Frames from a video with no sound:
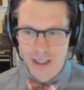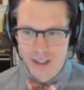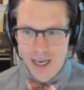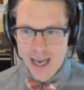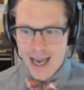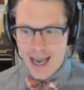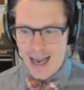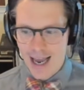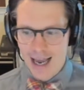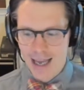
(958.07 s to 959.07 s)
us.
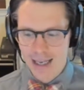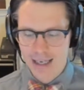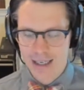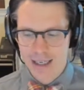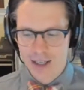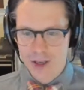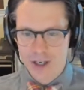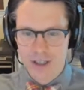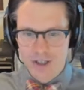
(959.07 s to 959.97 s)
And there